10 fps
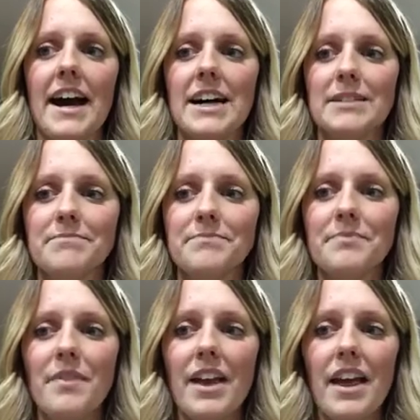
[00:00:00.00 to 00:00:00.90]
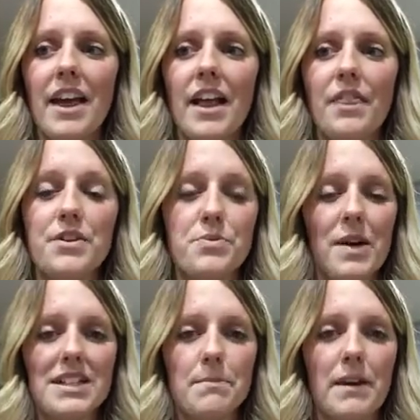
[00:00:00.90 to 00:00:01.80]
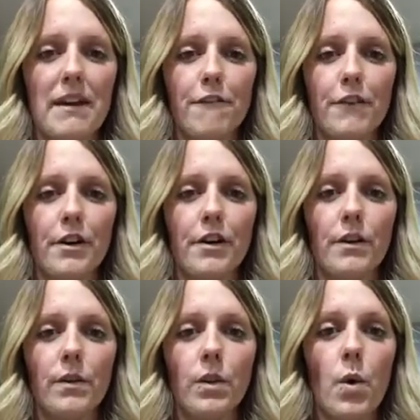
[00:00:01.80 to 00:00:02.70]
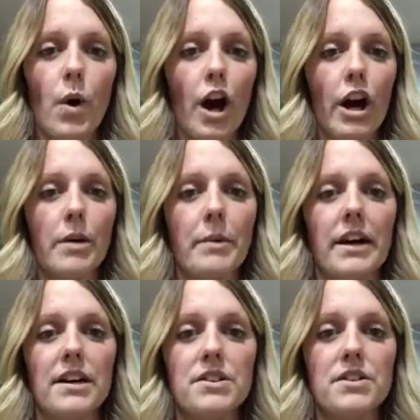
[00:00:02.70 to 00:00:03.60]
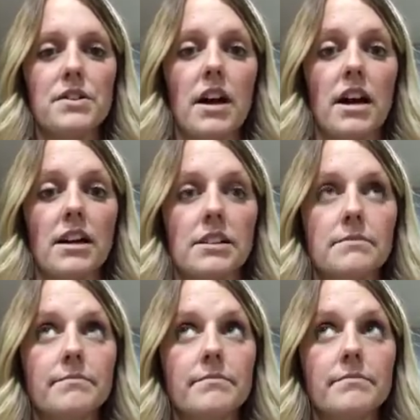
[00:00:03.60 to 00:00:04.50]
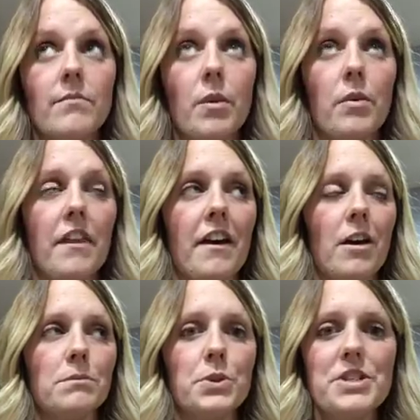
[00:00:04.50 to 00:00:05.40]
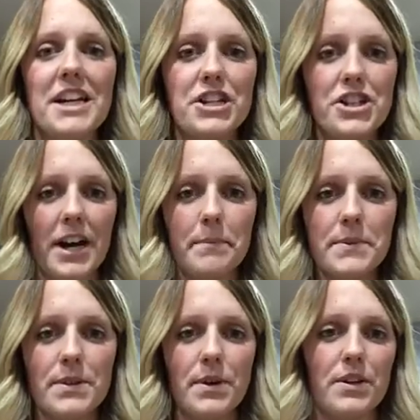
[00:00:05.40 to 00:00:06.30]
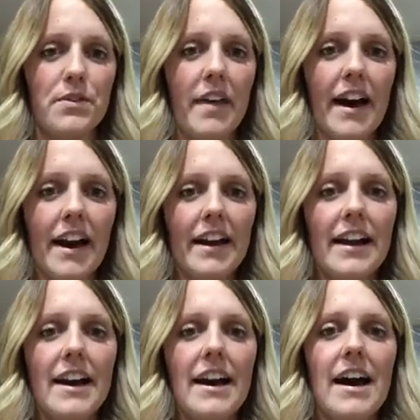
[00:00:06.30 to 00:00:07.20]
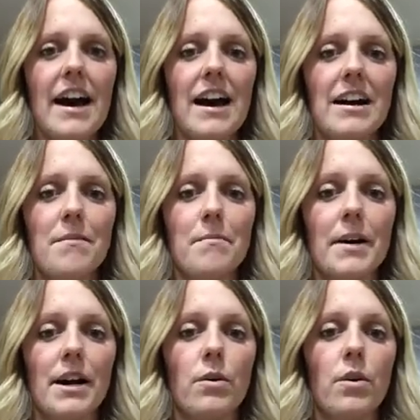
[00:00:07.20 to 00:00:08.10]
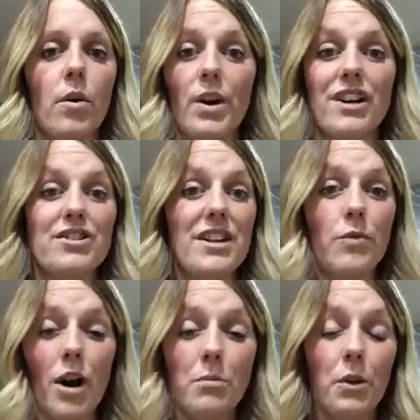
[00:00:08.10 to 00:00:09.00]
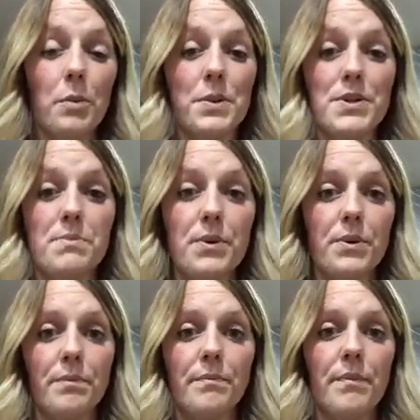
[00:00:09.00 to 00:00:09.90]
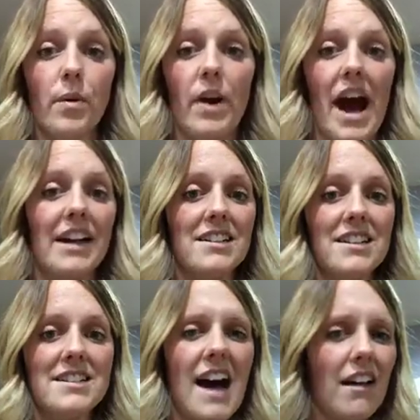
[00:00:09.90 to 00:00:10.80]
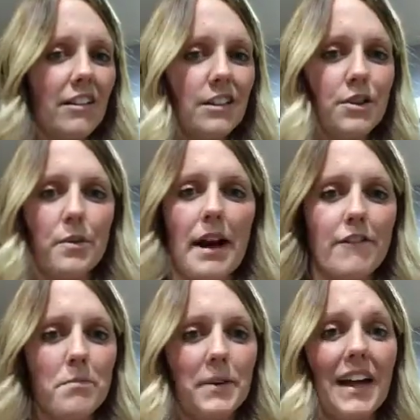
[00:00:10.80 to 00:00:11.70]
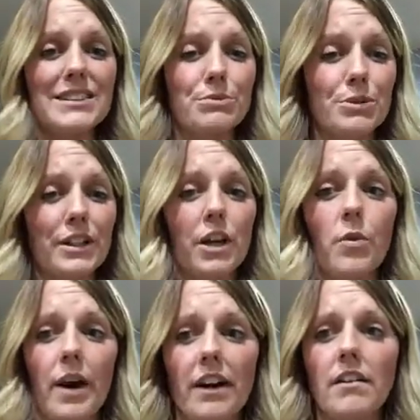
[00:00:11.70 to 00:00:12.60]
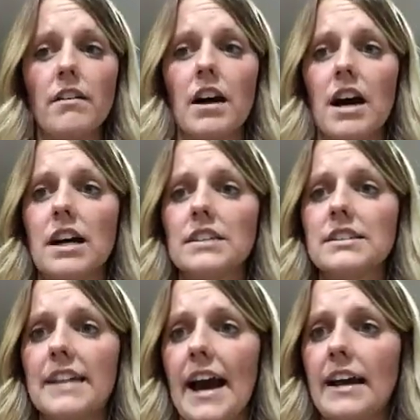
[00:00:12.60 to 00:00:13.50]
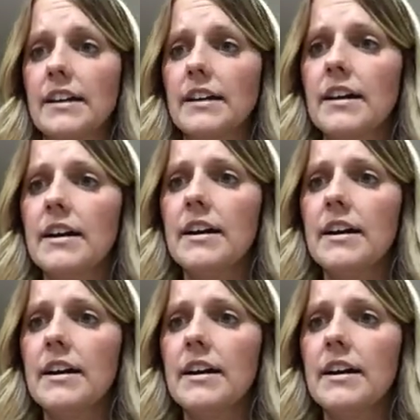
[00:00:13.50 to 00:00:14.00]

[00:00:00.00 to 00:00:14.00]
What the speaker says: there's a recipe for low carb, what do they call them? Tortilla chips. You can do that. Or you can just have guacamole with a spoon or add it to salads or whatever, but that's a really quick snack.